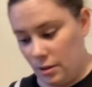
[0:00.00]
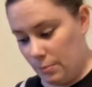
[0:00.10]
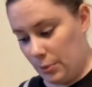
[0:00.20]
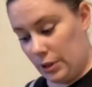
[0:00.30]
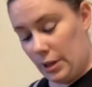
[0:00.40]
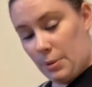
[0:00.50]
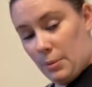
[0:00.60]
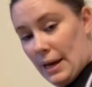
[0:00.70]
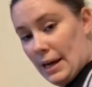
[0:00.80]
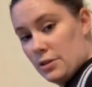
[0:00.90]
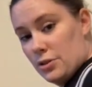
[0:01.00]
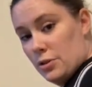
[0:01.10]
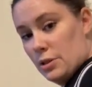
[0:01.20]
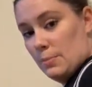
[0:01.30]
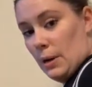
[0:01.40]
pull it up the back to
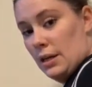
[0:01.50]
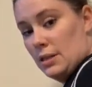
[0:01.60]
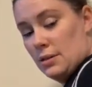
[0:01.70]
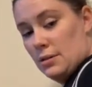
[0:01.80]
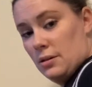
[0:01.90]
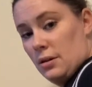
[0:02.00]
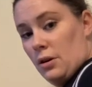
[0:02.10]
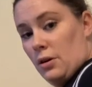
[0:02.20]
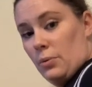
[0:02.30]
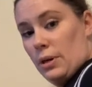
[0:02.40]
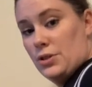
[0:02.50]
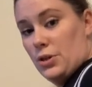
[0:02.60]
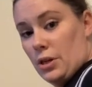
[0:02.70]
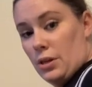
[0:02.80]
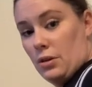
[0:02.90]
the spot where I
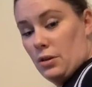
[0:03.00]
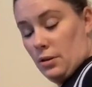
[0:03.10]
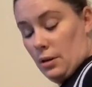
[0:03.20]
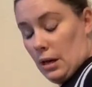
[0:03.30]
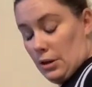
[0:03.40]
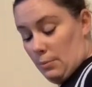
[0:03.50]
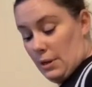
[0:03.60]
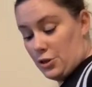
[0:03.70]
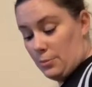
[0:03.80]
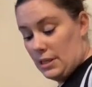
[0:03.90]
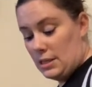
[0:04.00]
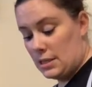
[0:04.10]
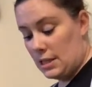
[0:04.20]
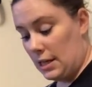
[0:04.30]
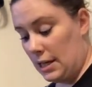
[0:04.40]
took the other
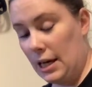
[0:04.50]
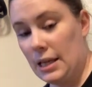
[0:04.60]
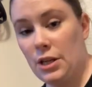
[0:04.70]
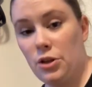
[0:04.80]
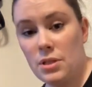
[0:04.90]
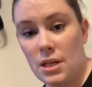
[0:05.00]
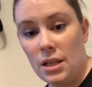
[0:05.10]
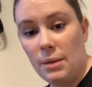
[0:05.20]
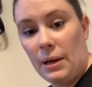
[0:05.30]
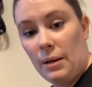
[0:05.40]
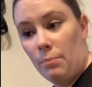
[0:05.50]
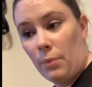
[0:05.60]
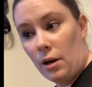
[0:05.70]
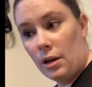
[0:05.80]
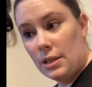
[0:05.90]
measurements, and then use a clip and
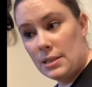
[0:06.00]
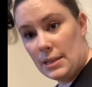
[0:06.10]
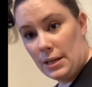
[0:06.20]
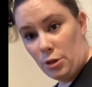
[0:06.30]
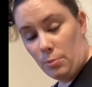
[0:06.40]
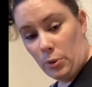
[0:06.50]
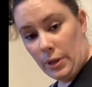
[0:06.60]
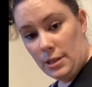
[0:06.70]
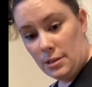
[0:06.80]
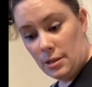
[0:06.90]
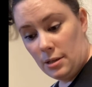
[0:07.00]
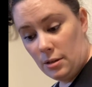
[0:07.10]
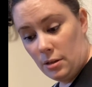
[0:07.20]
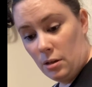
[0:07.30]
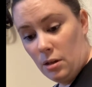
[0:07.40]
mark the center point
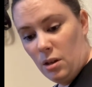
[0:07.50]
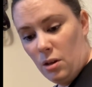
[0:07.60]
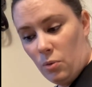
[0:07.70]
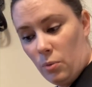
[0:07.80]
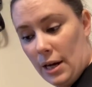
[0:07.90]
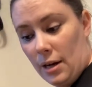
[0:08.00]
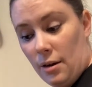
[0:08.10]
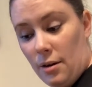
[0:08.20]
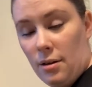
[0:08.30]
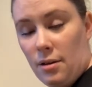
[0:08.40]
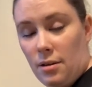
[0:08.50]
where